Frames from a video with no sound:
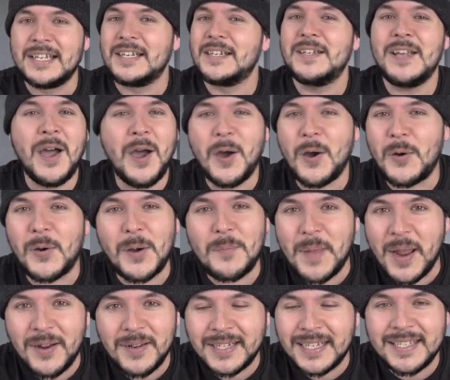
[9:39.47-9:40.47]
no,
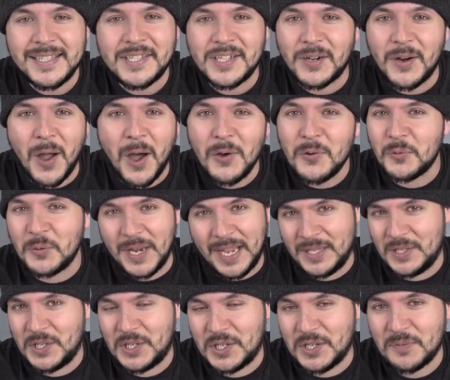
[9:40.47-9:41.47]
Americans are all
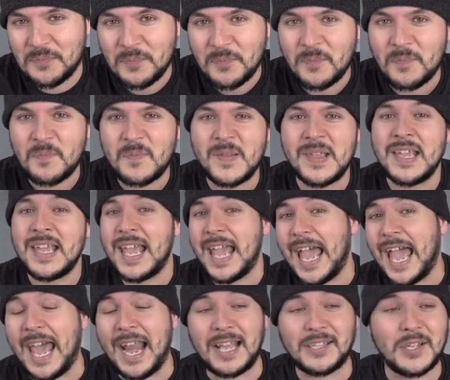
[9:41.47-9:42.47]
rich.
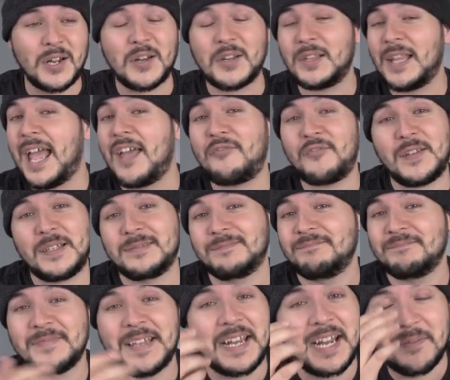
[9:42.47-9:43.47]
And I started laughing,
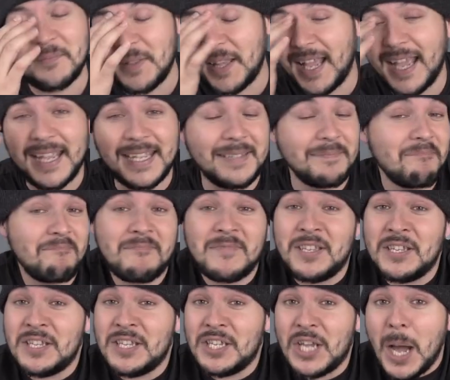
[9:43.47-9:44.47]
and I'm like,
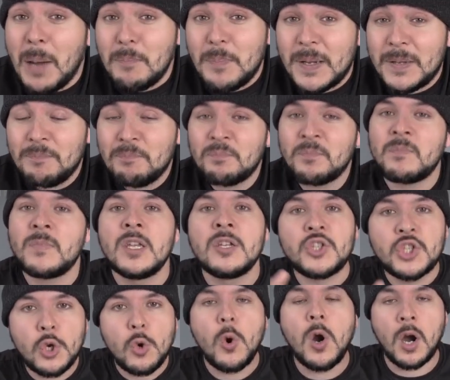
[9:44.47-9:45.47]
yup.
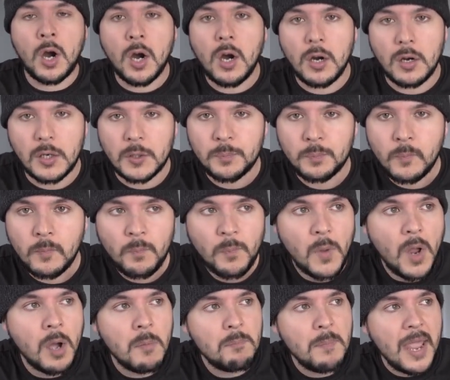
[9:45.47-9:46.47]
To her,
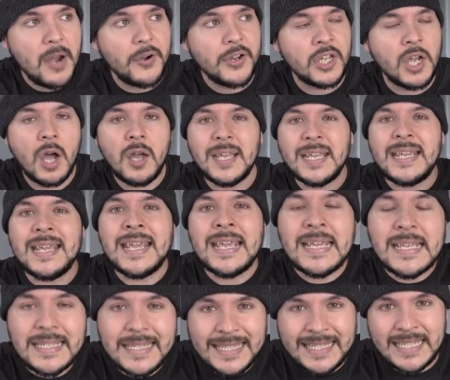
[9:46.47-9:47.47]
America
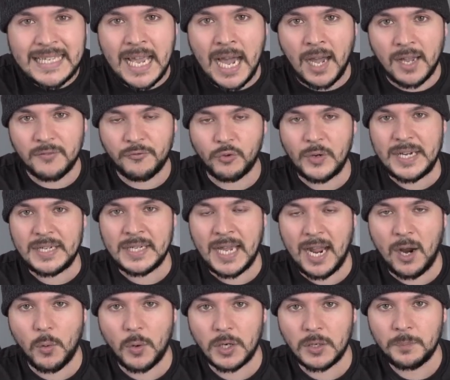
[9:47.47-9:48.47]
is the ivory
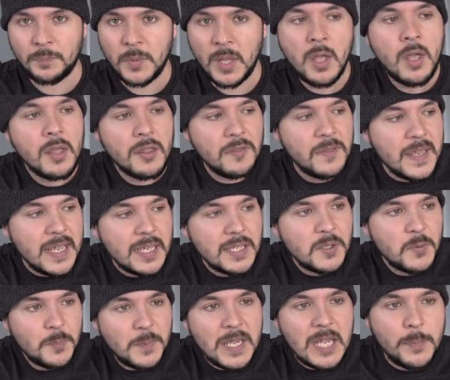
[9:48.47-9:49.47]
tower.
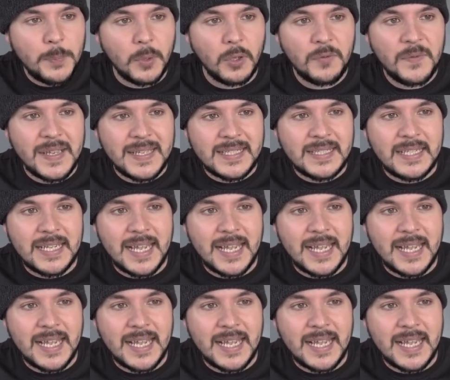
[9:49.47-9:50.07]
These people, these